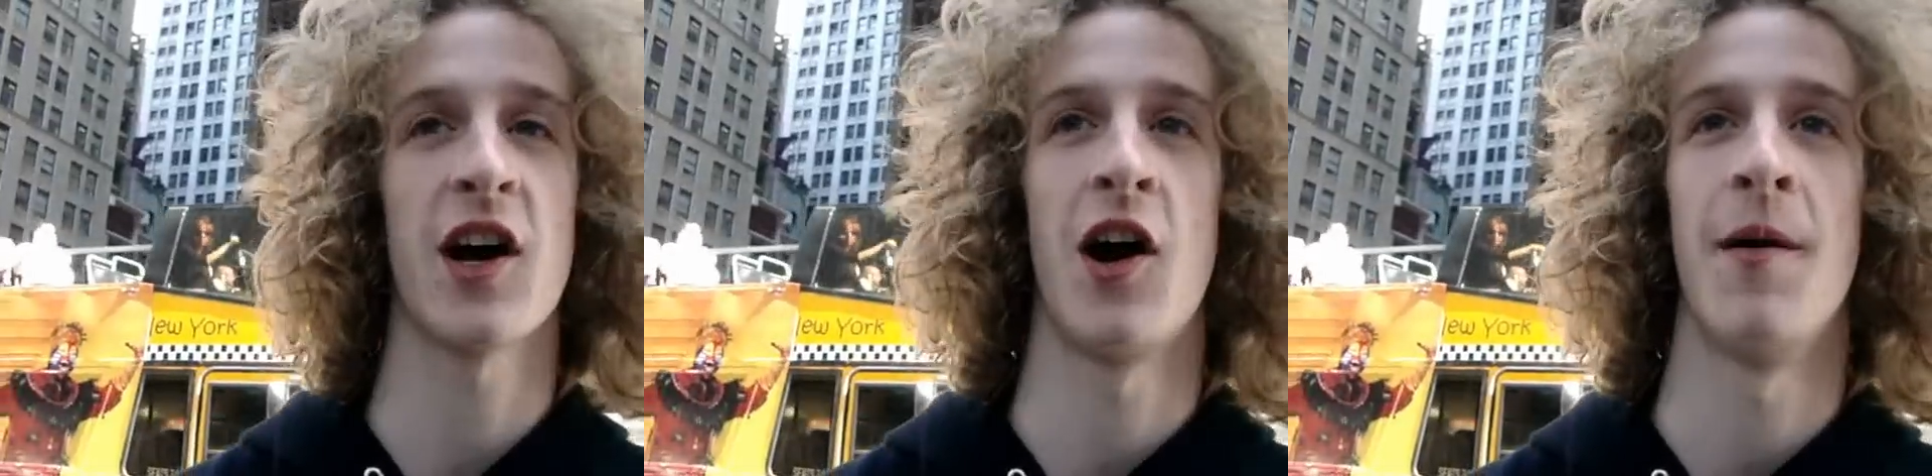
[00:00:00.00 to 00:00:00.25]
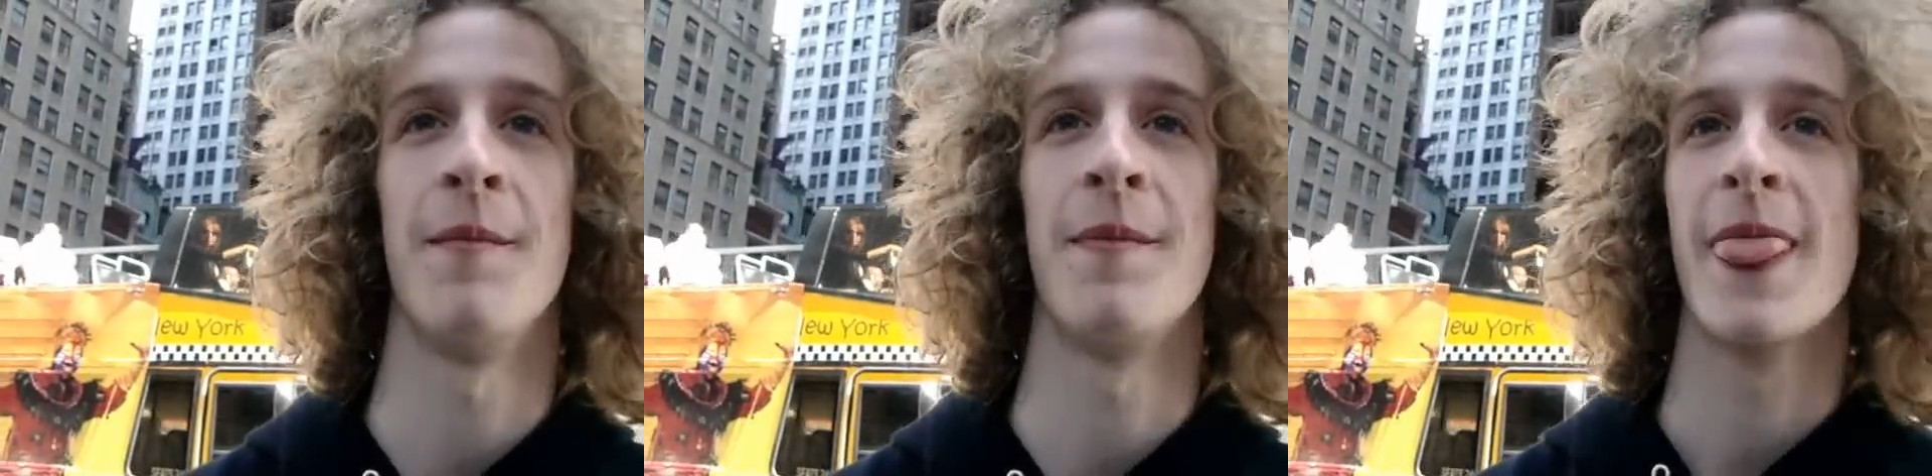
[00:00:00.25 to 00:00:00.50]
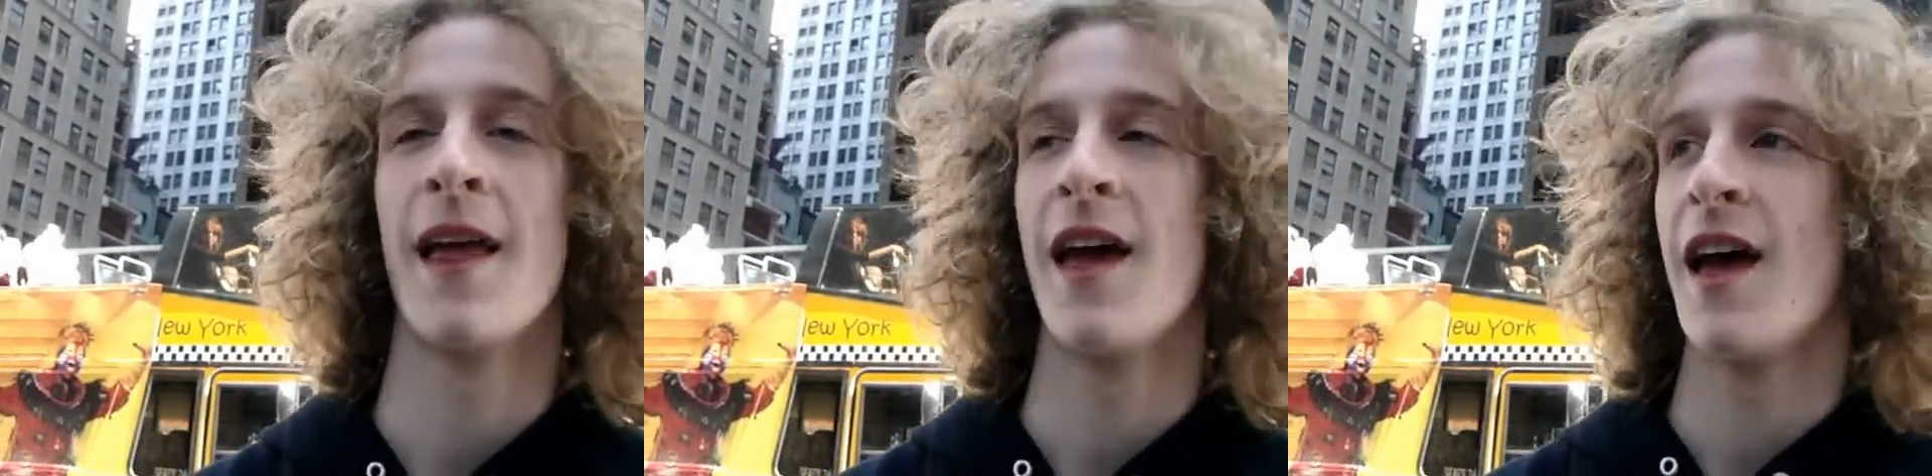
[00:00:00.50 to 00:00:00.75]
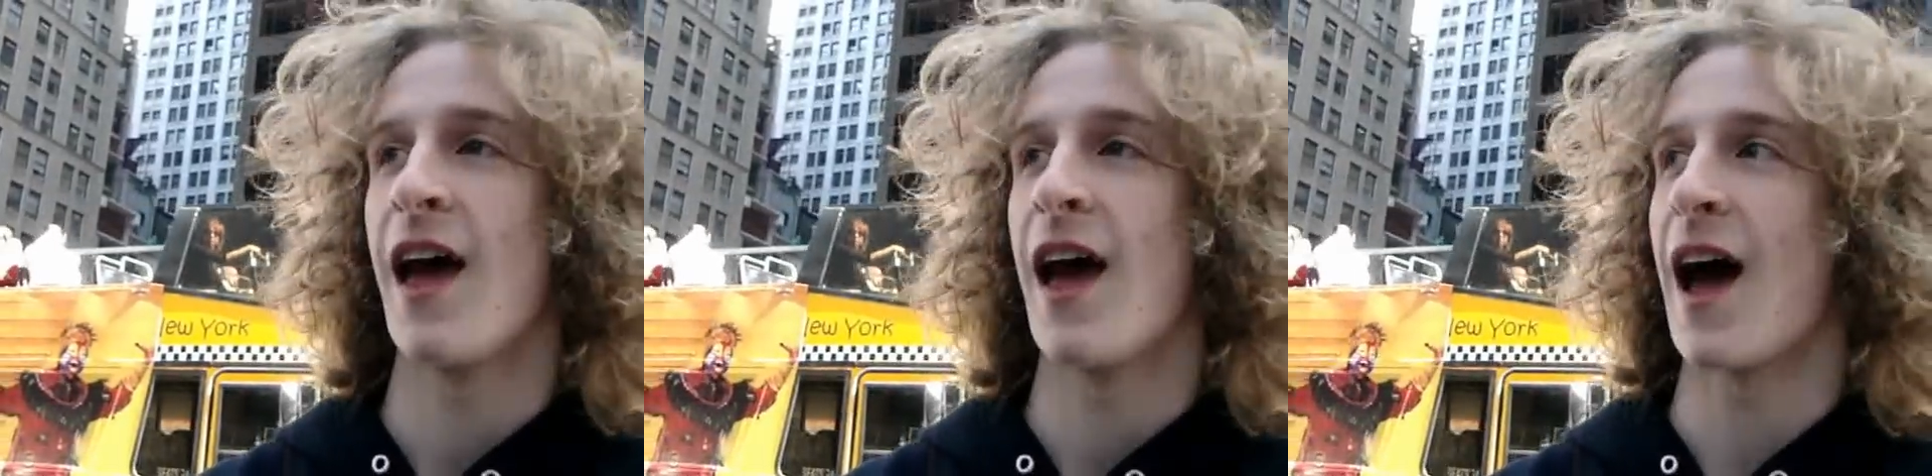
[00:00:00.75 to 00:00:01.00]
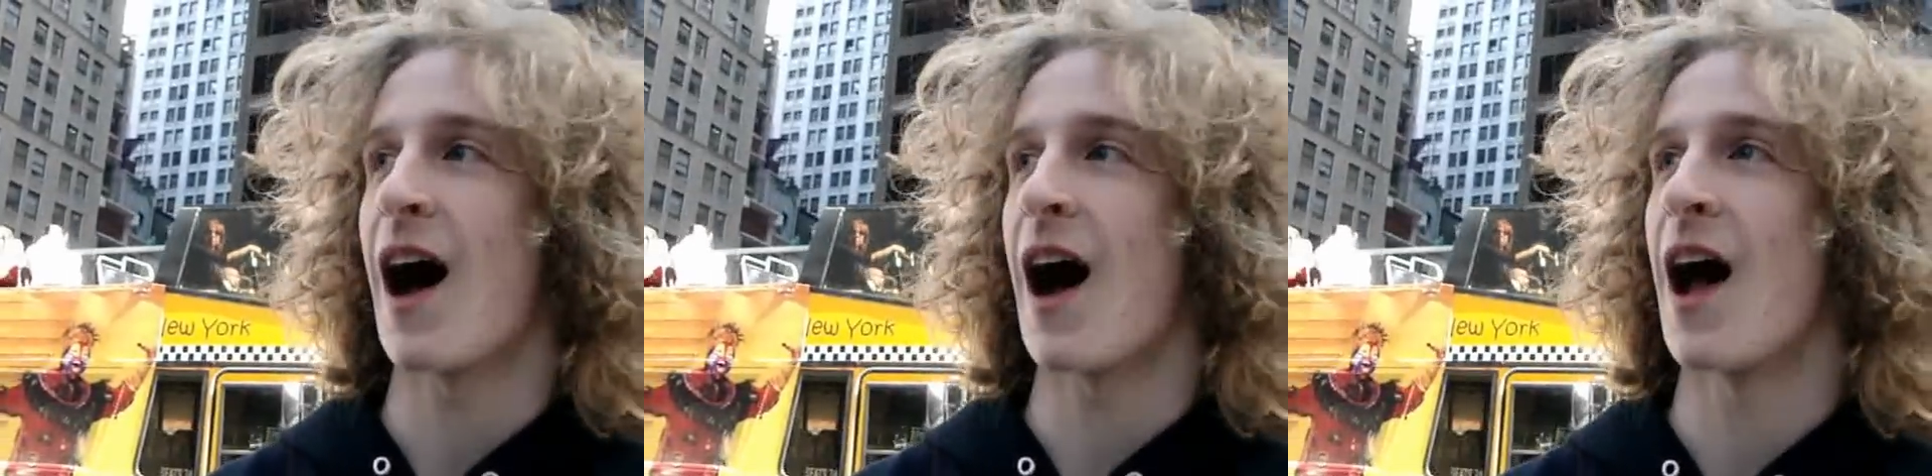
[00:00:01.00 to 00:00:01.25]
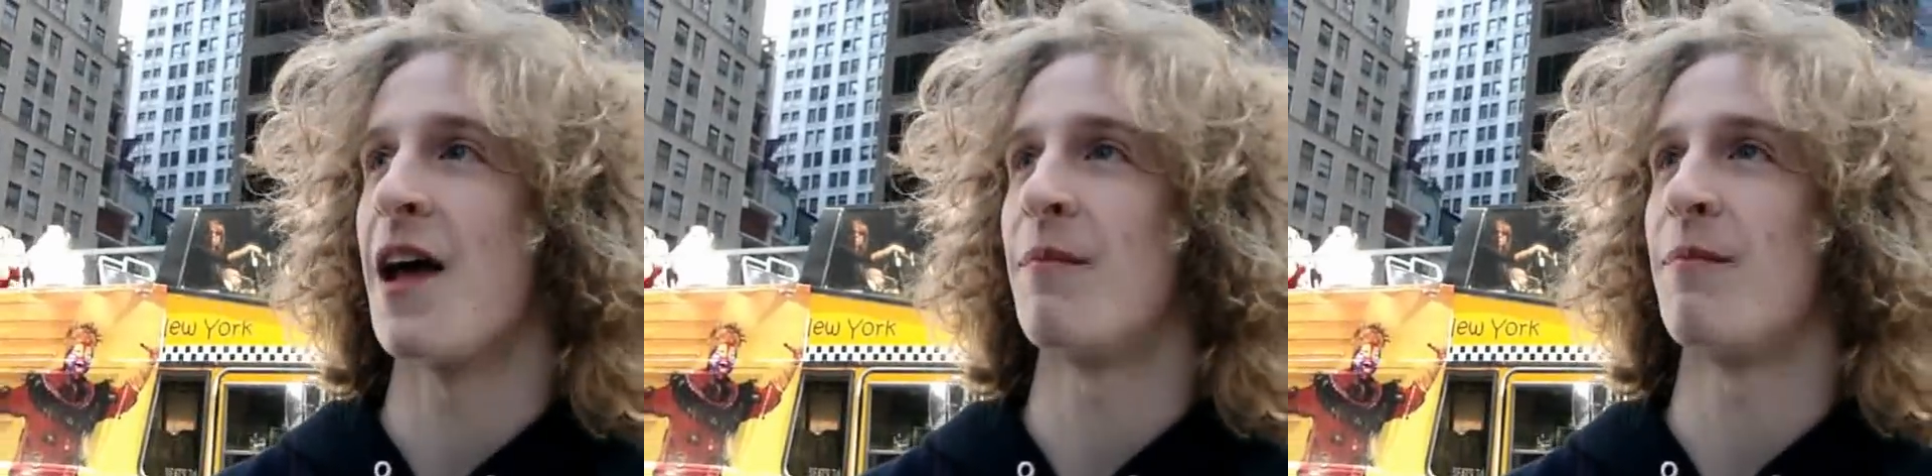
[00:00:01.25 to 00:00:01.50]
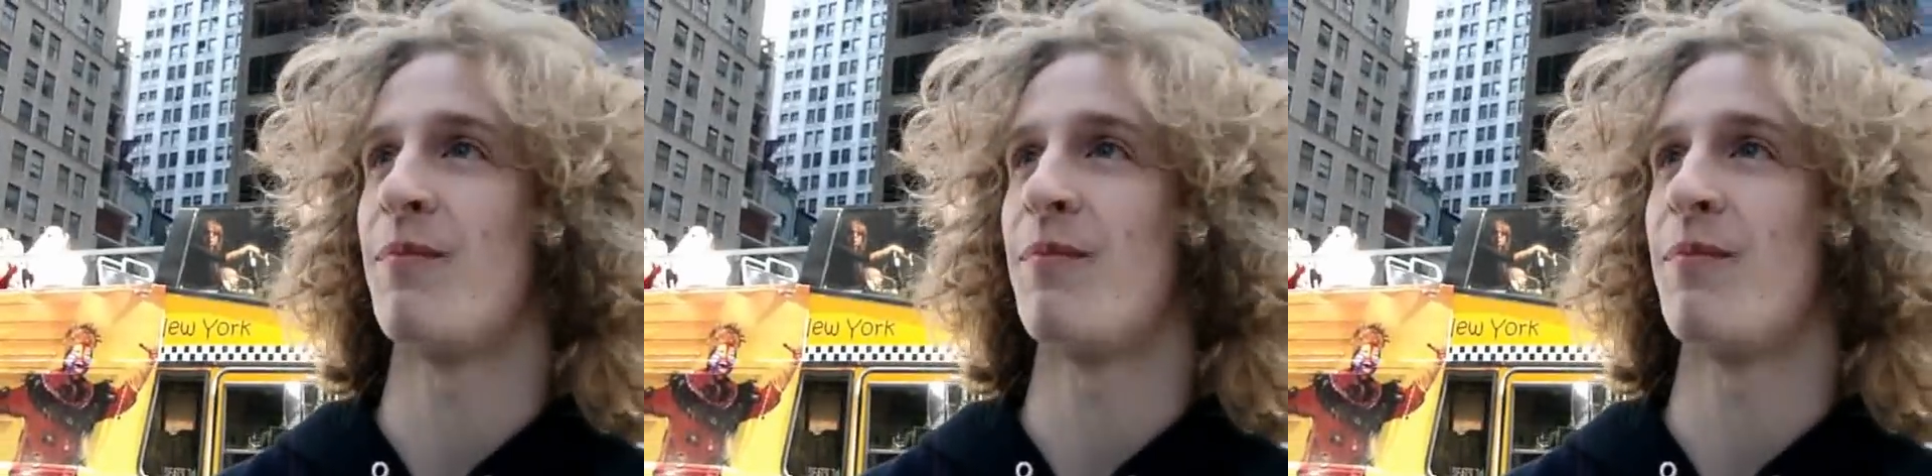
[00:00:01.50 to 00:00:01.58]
I